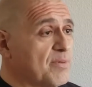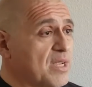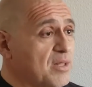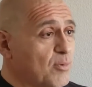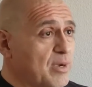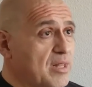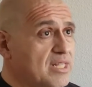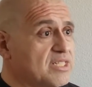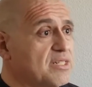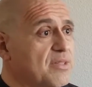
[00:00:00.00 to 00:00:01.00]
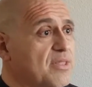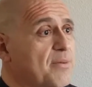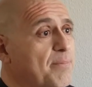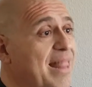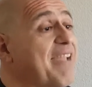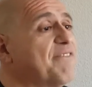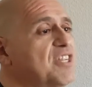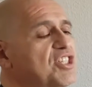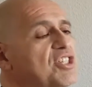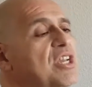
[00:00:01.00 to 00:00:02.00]
killer whale, as the
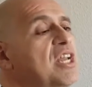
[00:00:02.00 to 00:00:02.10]
blackfish.